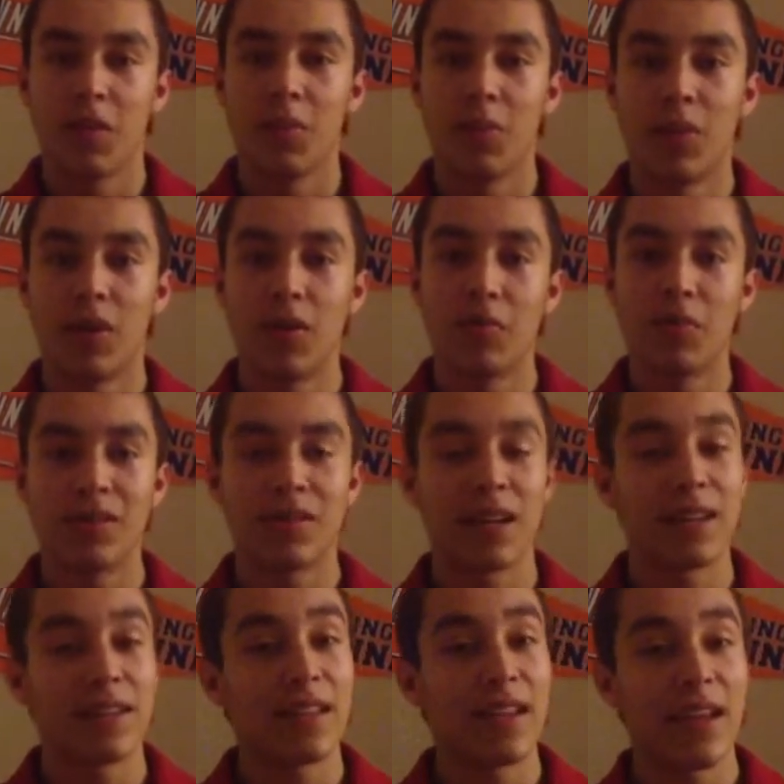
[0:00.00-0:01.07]
But
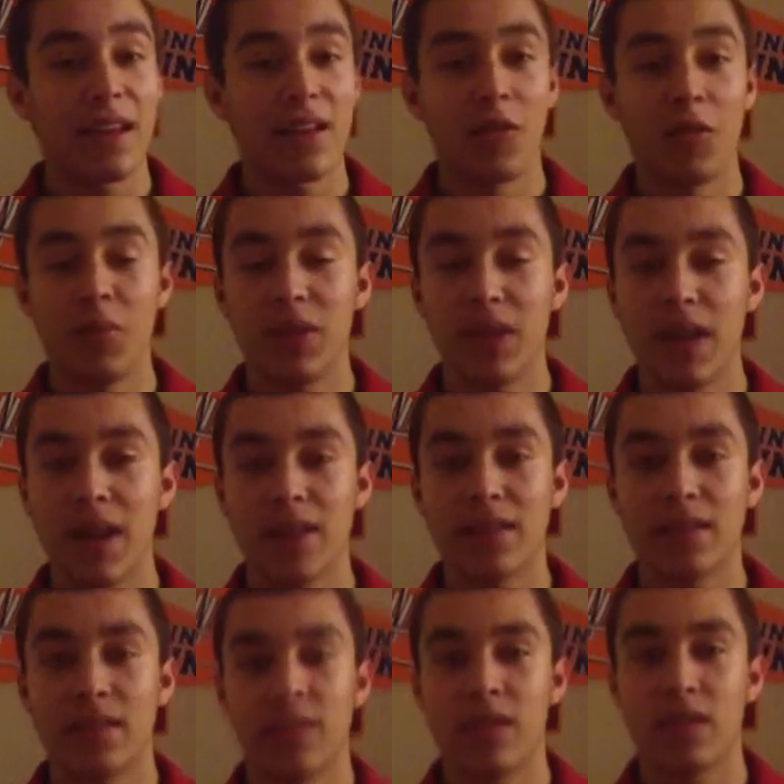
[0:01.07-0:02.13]
besides that, hope you
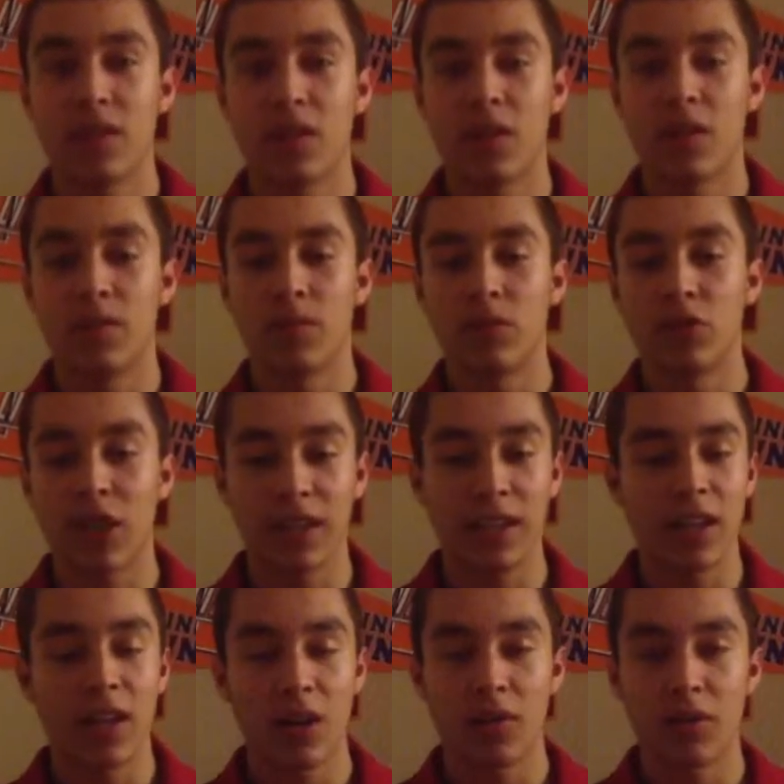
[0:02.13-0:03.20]
guys um, check it
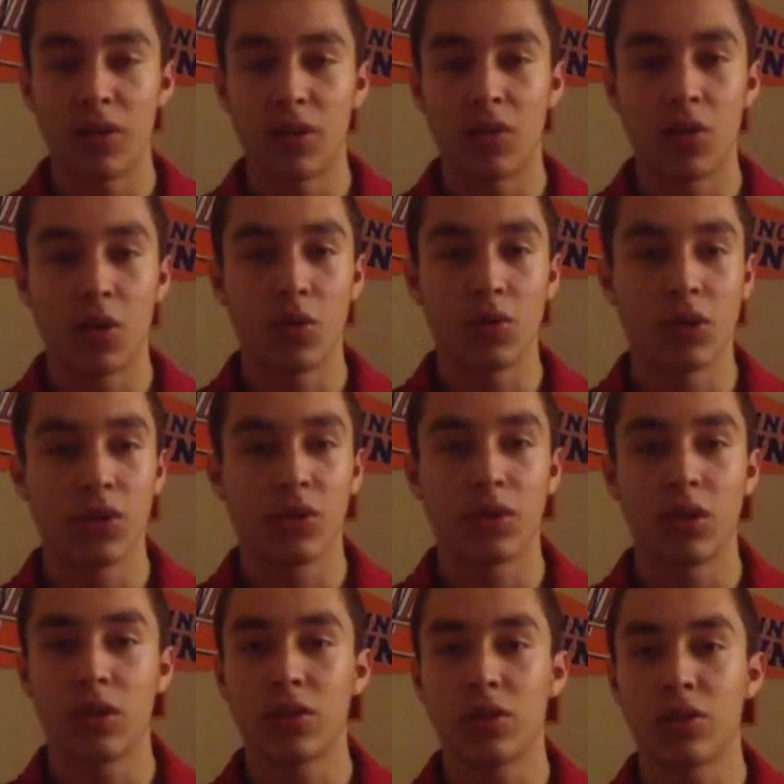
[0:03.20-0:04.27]
out. You know, go during
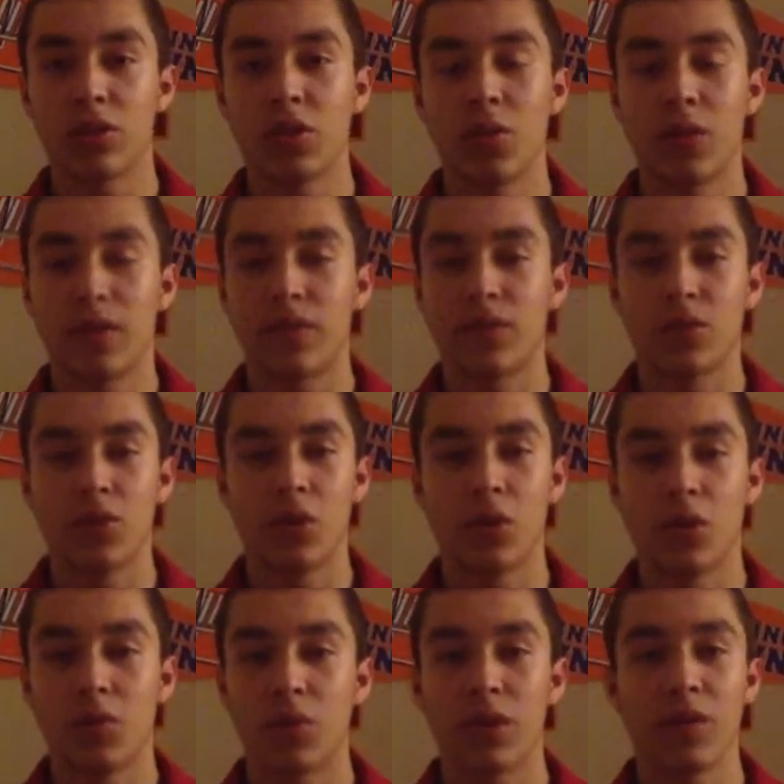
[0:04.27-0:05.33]
lunch or go after school
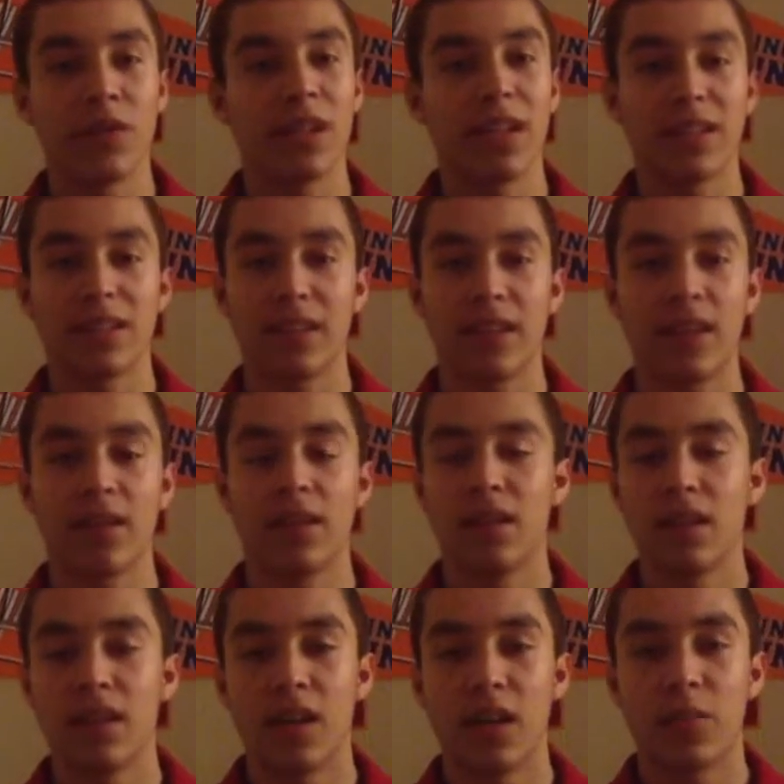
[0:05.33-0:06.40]
or whenever you guys can.
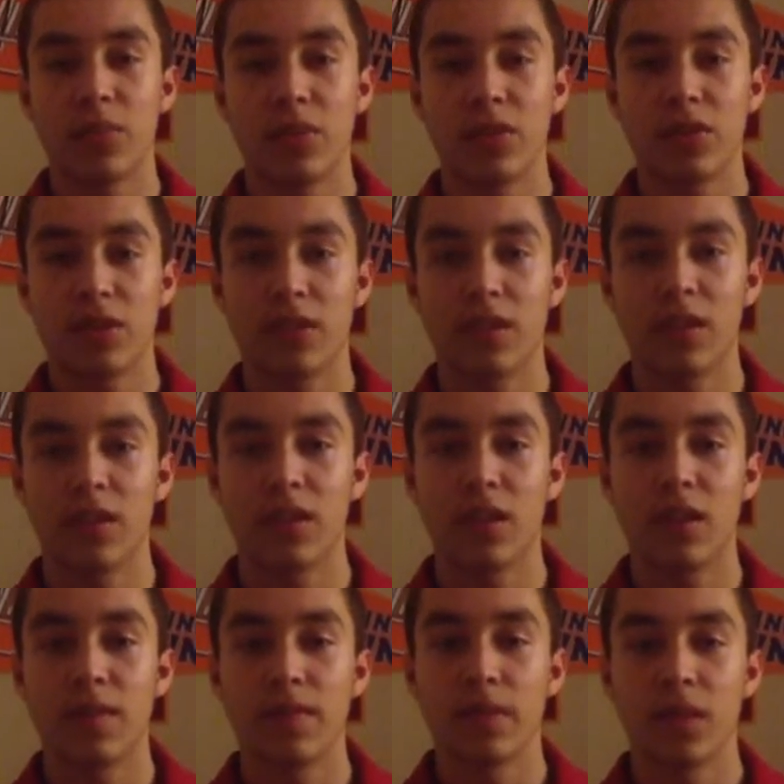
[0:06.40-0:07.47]
I appreciate that a
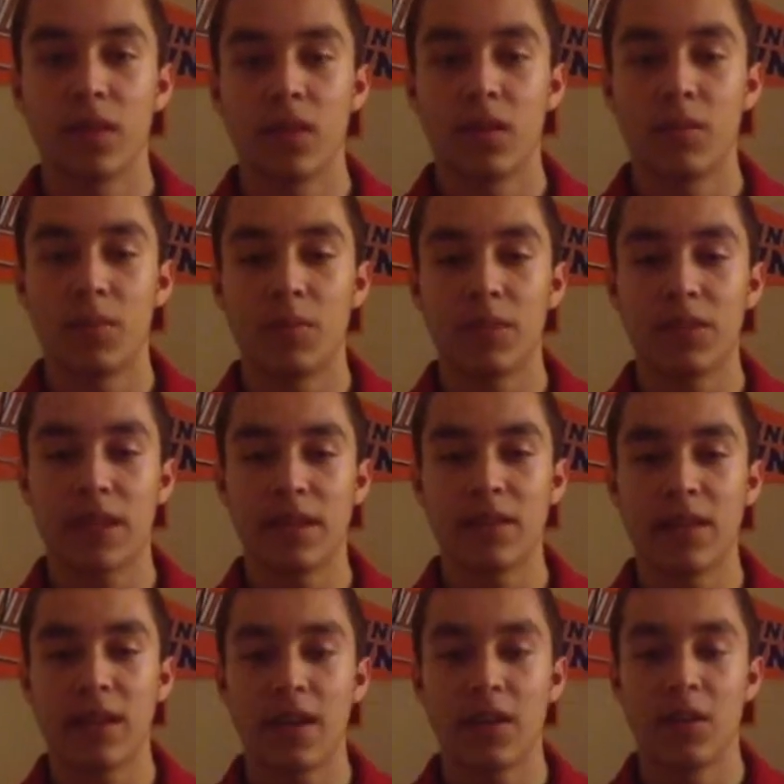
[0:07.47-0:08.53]
lot. But besides
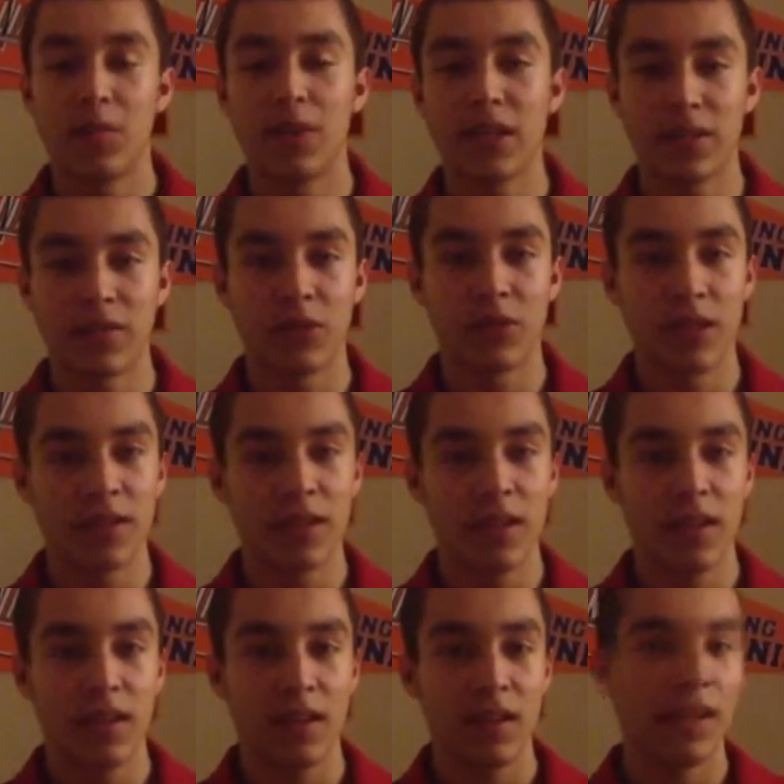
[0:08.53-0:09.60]
that, hope you guys have a great
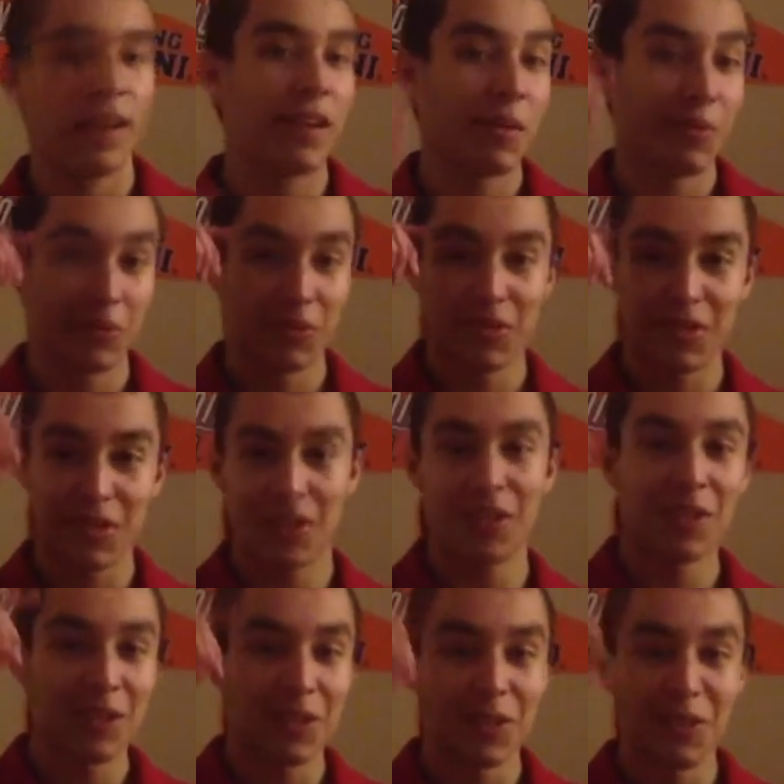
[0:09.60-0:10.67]
day, and I will see
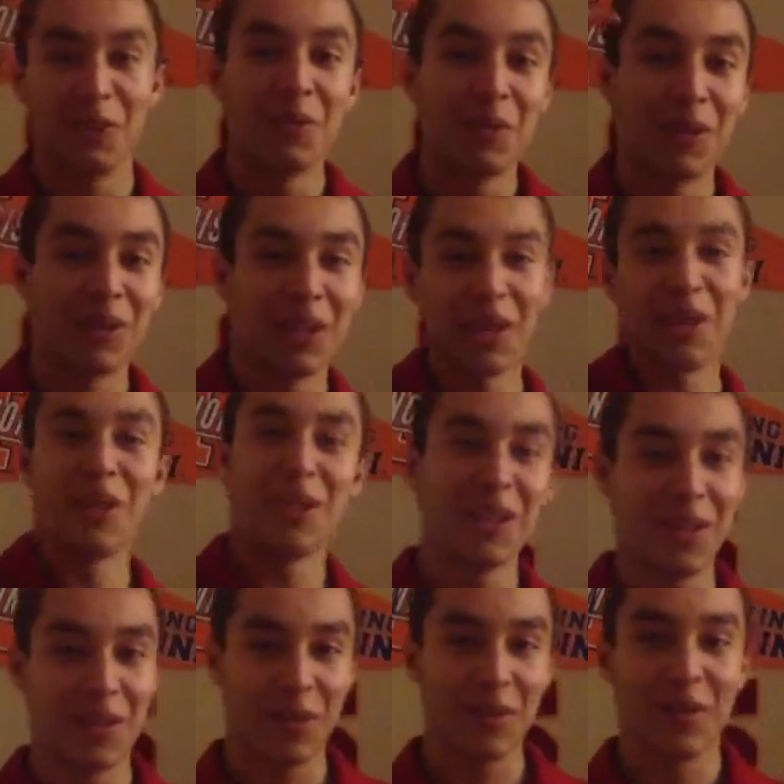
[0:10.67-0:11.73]
you later.
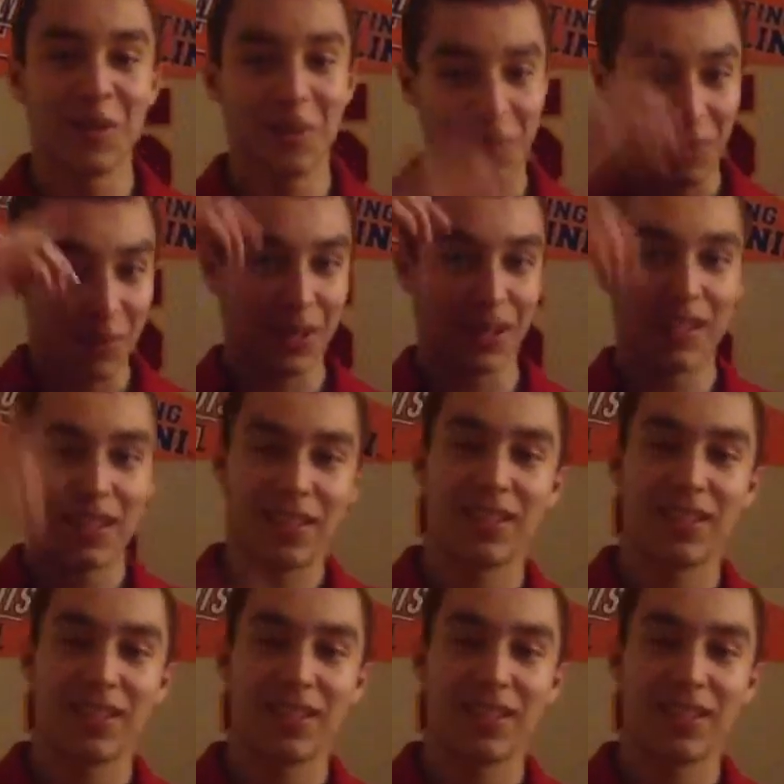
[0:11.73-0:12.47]
Bye bye.